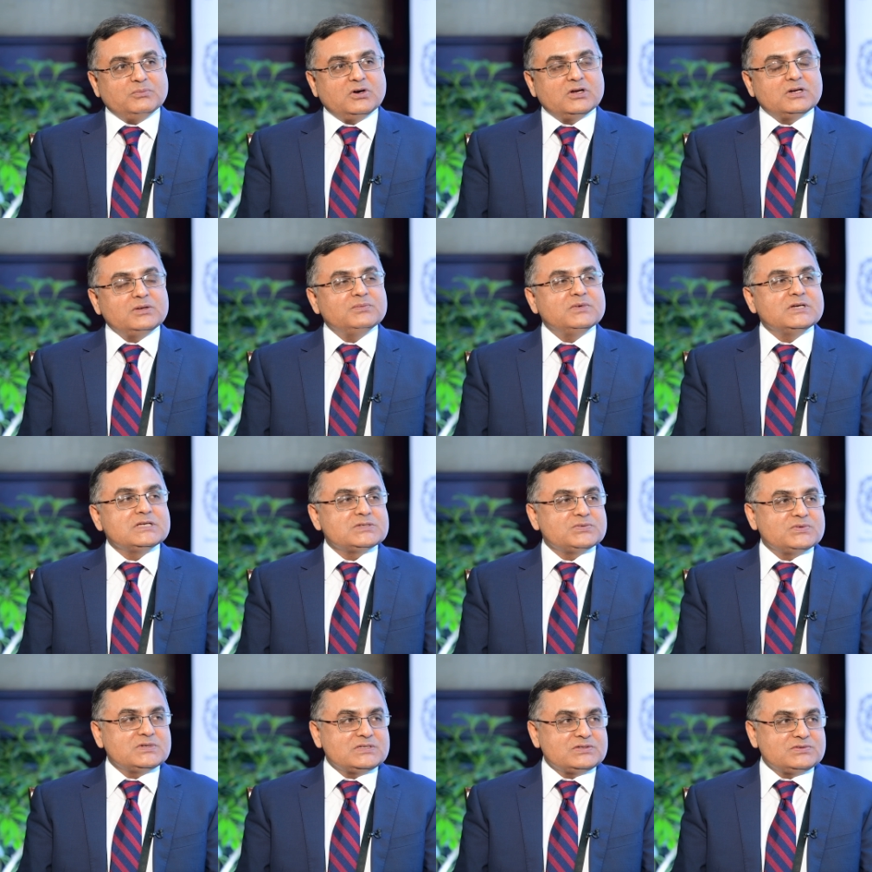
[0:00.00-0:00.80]

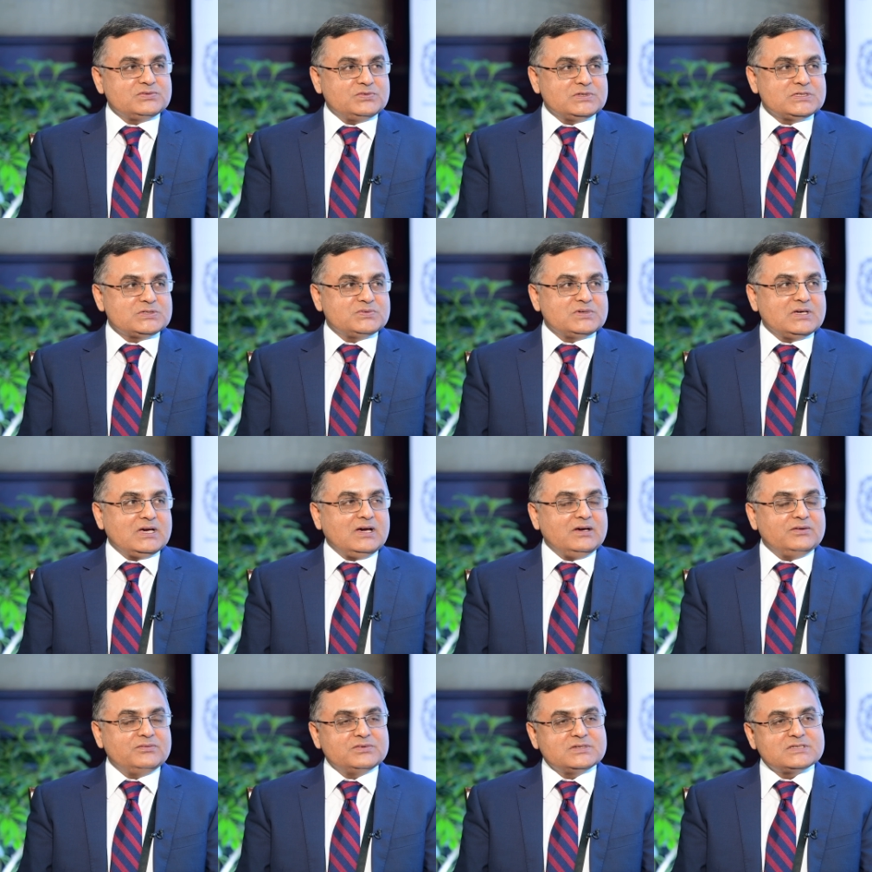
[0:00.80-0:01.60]
monuments which we
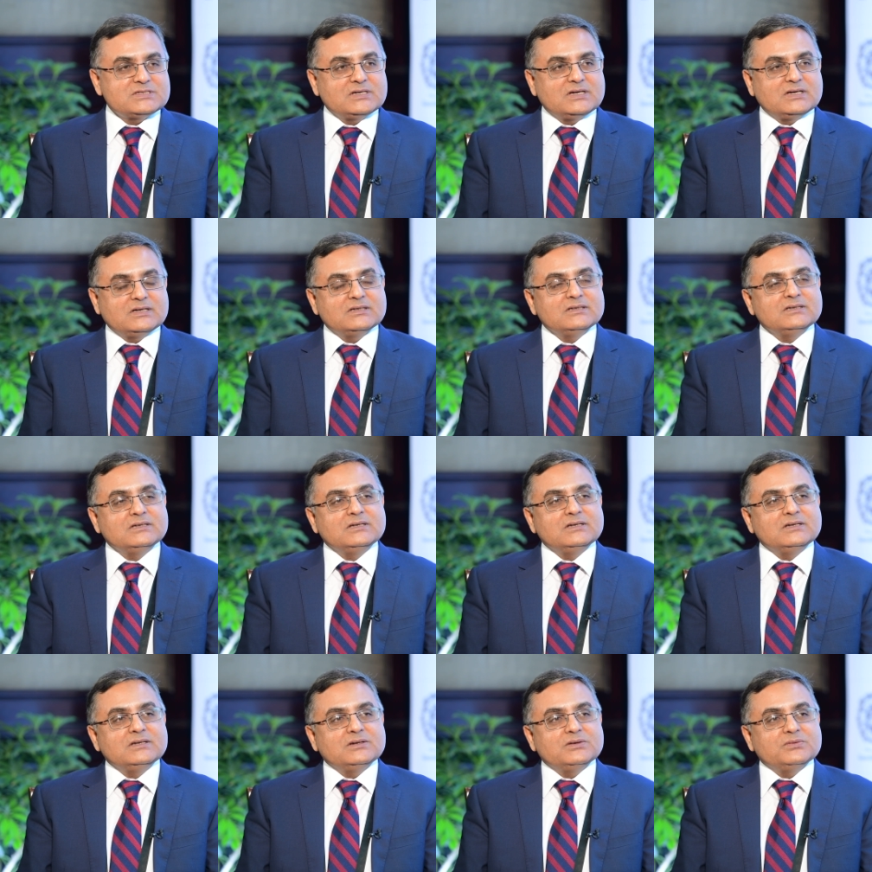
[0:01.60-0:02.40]
have,
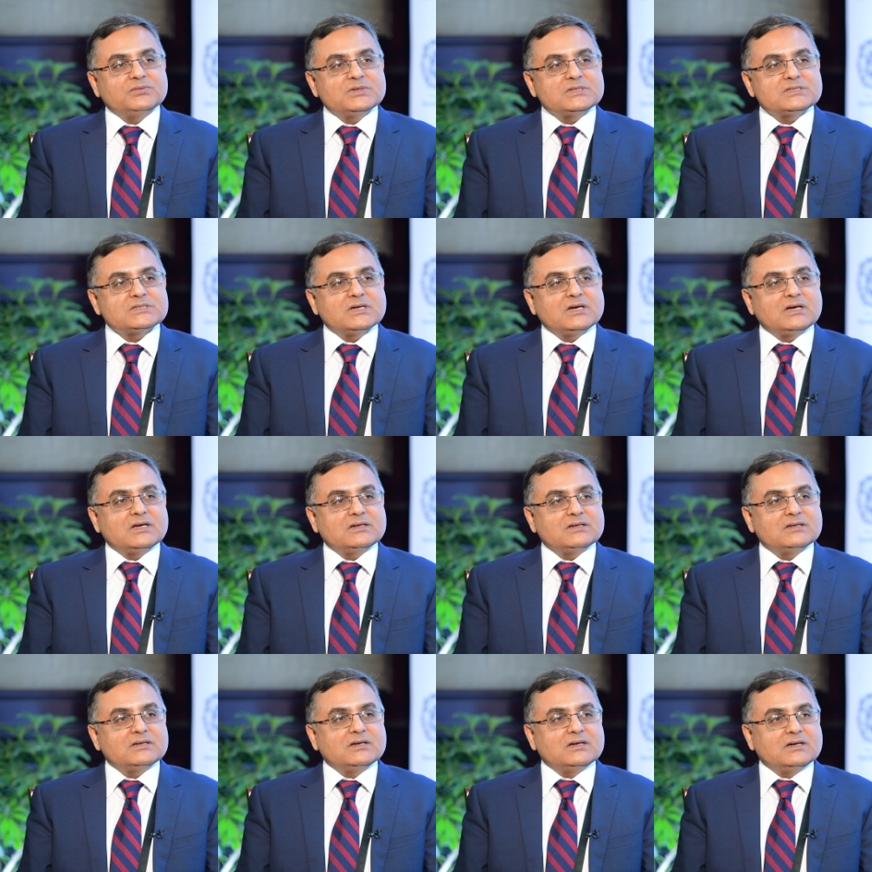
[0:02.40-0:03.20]
which
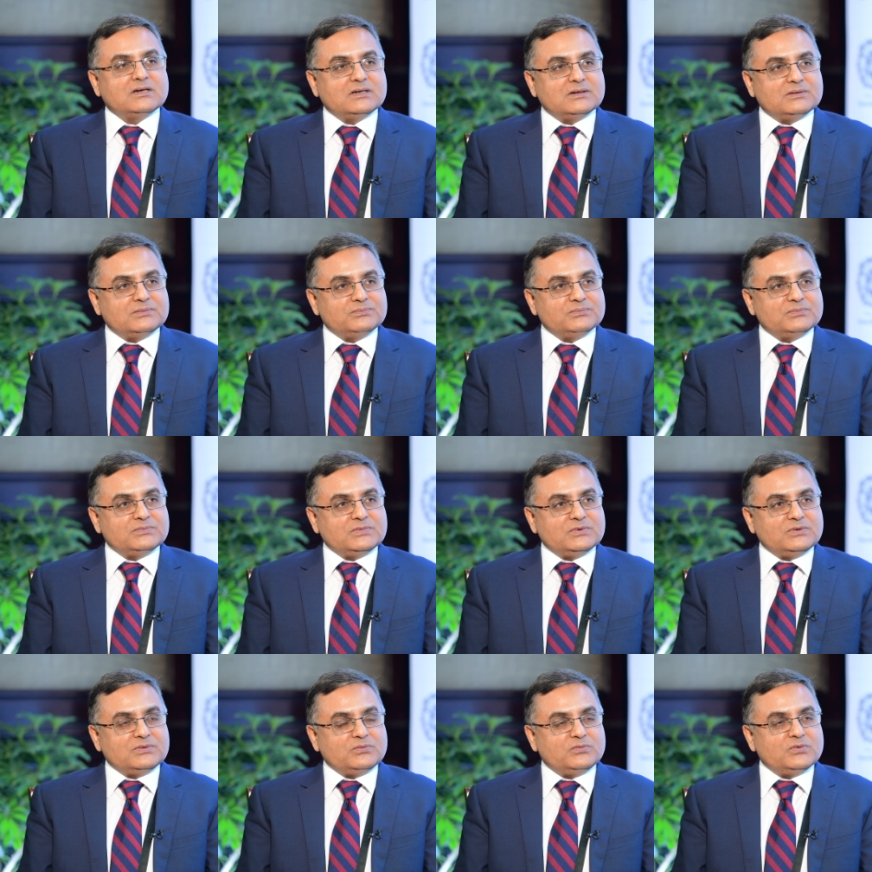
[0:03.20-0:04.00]
are
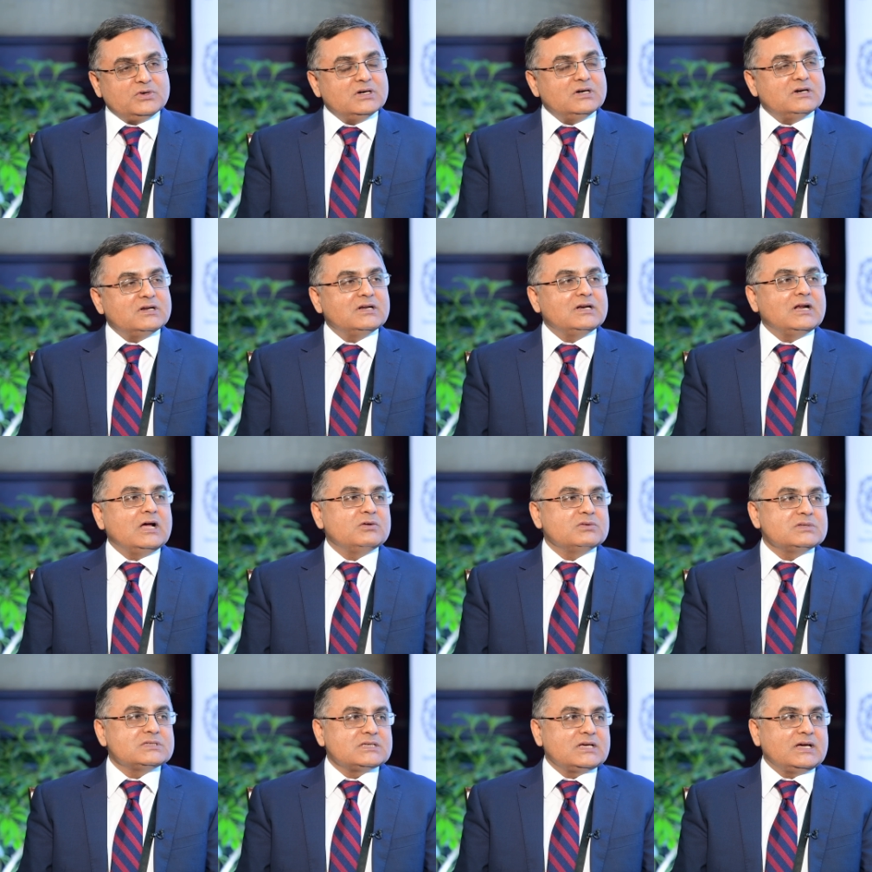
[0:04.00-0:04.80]

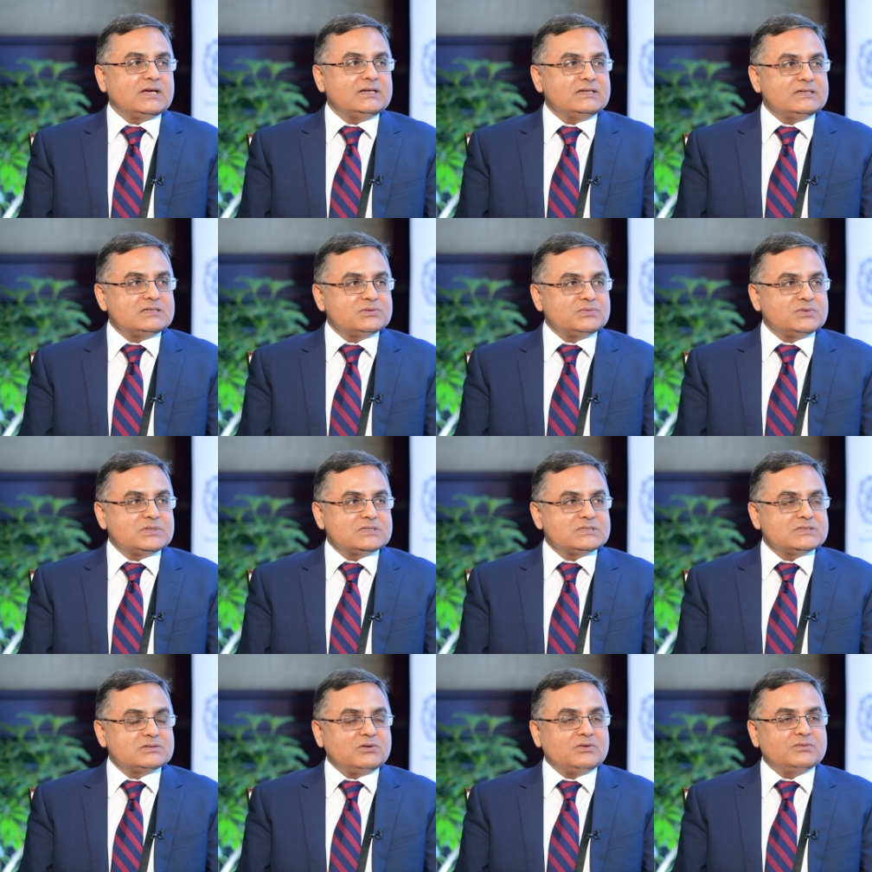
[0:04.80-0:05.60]
world-renowned sites,
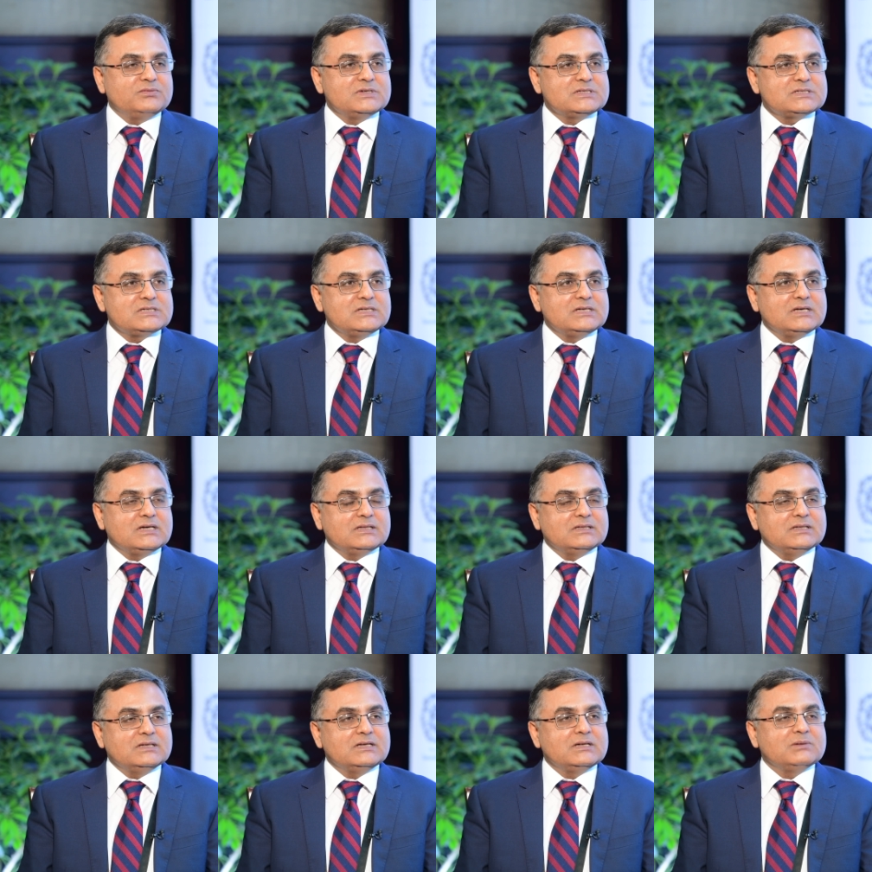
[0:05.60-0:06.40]
which obviously are
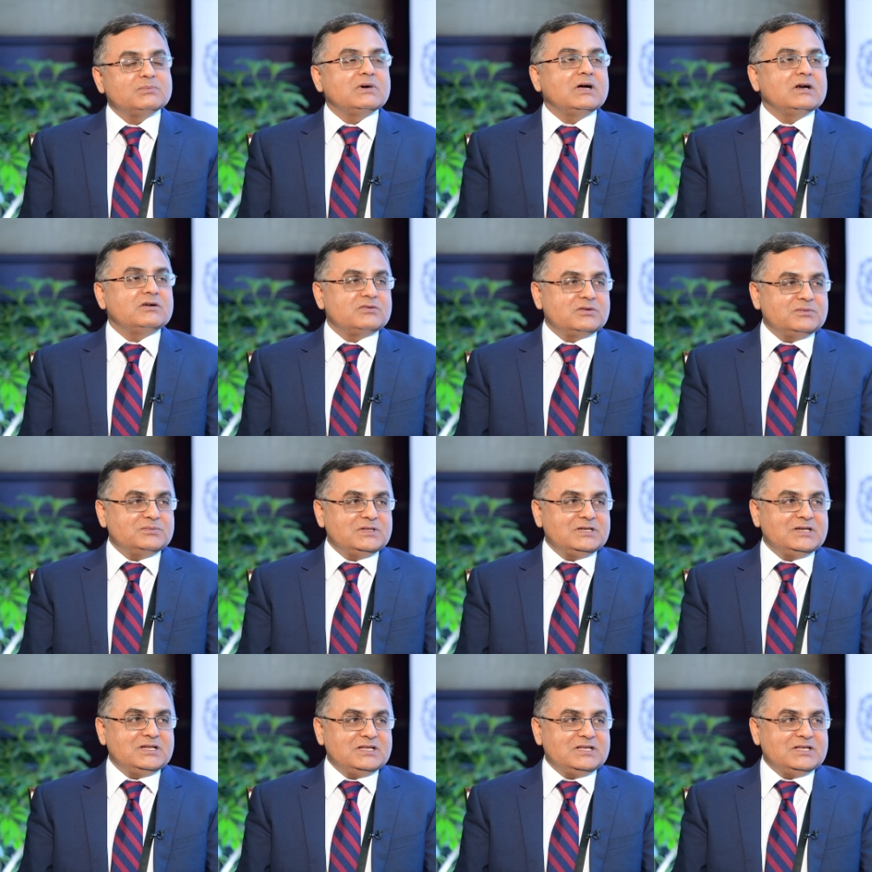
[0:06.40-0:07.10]
there apart from the